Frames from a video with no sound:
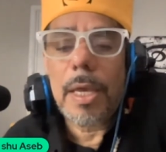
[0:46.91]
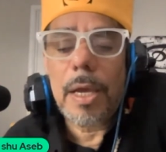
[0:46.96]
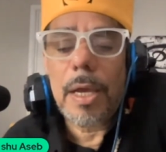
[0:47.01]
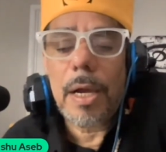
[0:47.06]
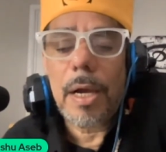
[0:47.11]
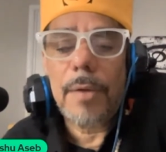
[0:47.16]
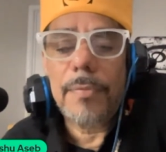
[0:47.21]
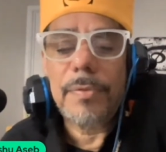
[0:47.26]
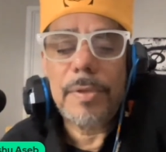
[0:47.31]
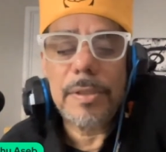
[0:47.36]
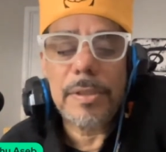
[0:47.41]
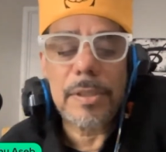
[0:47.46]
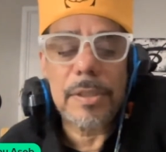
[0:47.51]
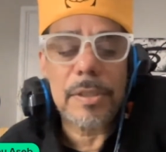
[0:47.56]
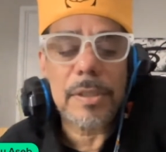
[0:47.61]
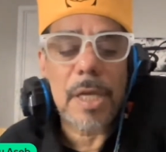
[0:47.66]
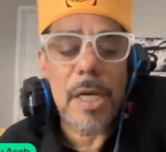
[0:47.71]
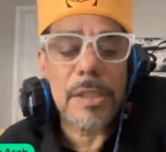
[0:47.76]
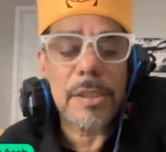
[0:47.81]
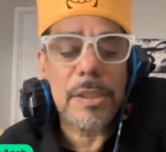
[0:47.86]
of this
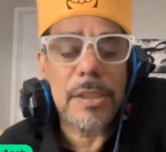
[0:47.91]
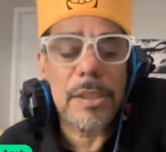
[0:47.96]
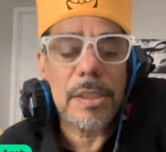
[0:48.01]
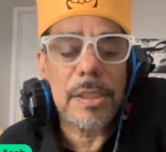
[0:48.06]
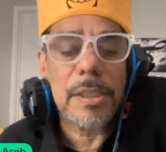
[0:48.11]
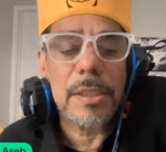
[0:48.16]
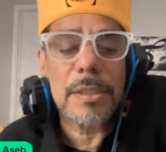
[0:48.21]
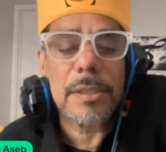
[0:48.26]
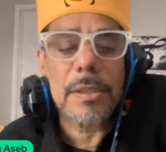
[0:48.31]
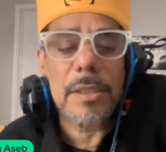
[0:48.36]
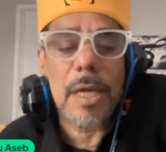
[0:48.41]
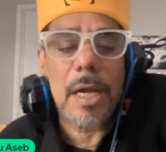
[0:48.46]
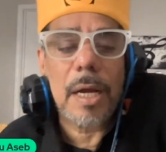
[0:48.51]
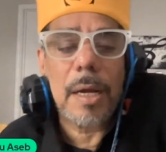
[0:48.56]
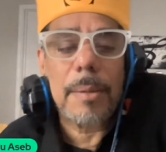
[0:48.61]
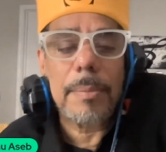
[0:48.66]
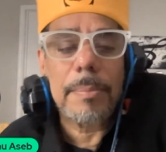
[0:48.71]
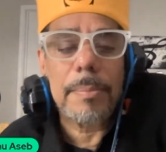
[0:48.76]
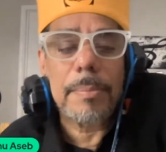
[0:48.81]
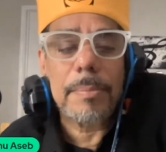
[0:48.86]
discussion is
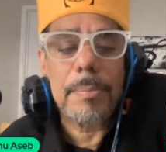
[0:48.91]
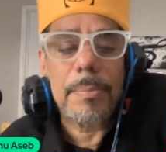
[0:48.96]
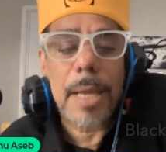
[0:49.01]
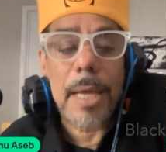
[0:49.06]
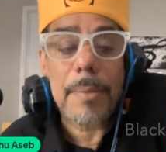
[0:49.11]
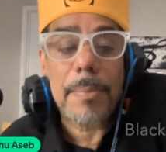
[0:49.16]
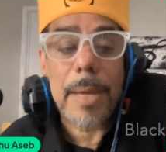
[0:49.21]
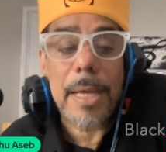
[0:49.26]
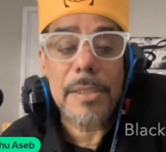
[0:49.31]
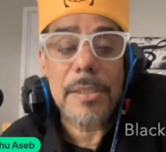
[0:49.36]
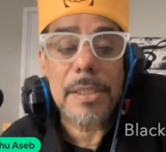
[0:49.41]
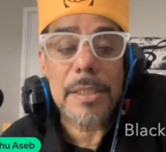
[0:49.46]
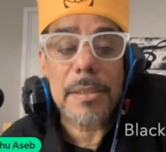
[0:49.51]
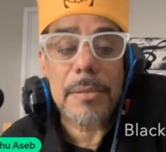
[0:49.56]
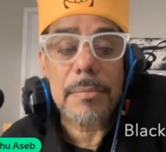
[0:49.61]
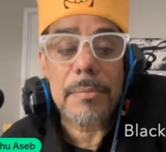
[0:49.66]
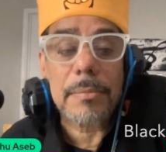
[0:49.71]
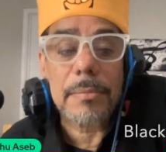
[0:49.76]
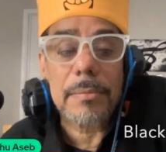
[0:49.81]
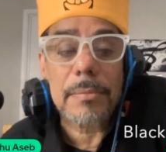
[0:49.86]
Black Magic
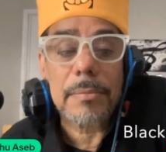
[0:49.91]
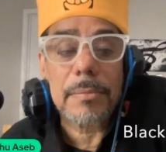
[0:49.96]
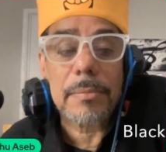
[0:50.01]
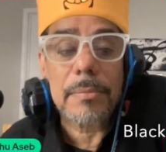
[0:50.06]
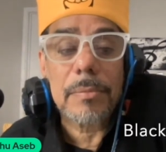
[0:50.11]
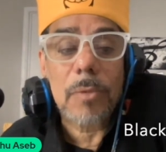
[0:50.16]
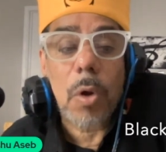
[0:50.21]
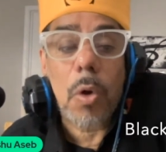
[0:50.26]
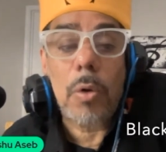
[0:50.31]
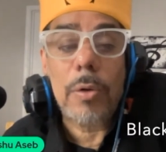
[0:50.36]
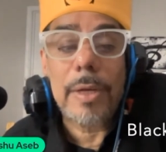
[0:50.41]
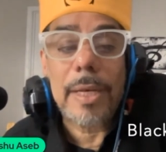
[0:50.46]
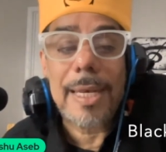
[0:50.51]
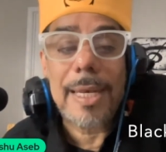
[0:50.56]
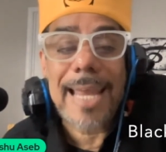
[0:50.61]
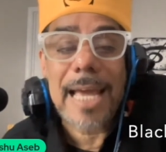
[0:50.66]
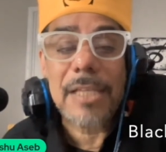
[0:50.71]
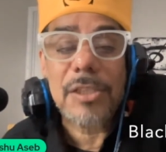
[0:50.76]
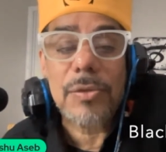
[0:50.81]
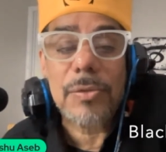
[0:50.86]
or
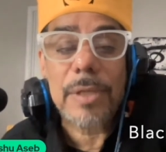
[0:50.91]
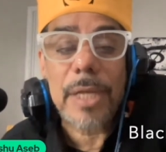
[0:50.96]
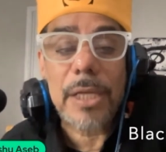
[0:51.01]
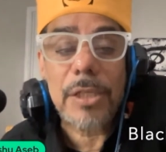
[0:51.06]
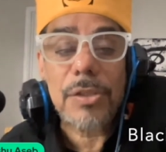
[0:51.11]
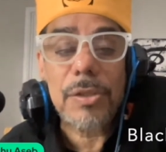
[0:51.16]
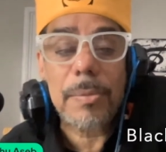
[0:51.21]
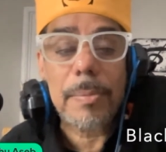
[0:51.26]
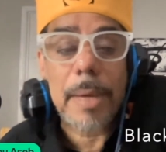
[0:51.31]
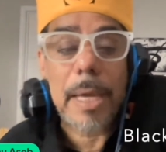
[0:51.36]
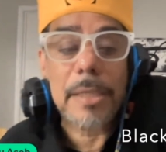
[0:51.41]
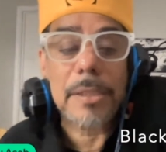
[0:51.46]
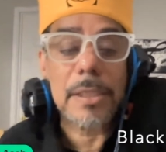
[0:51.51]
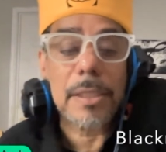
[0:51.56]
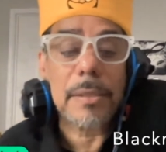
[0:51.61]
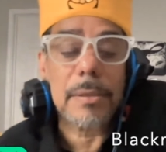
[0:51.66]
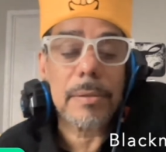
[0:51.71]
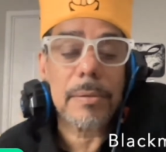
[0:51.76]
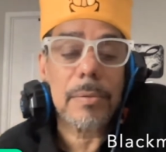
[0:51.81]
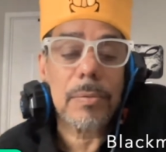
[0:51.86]
Natural Nature Magic,
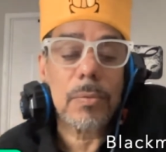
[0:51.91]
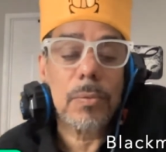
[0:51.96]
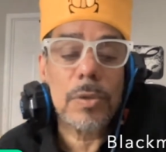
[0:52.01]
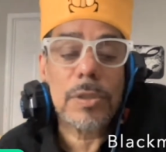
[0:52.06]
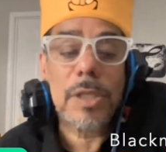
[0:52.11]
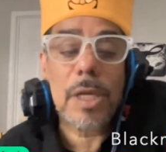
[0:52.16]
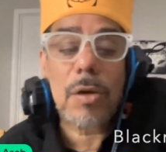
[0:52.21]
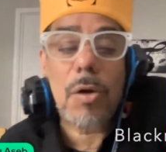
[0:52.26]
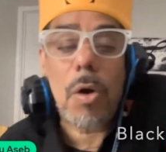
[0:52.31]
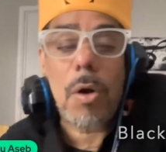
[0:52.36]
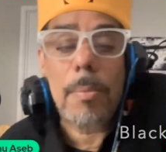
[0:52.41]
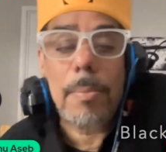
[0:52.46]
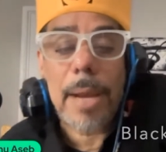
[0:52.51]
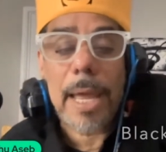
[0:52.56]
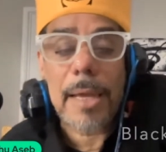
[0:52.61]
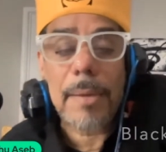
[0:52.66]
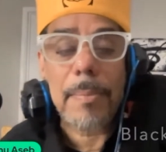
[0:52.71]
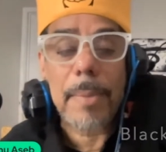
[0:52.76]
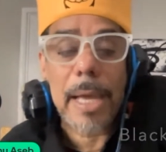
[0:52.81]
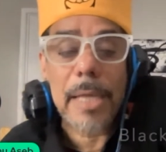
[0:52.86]
which they call
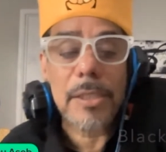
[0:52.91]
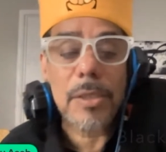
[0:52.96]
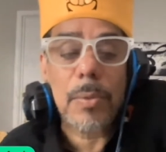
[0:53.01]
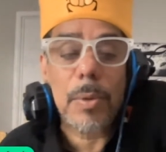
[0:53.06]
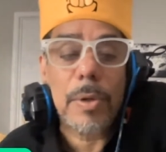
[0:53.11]
Black Magic.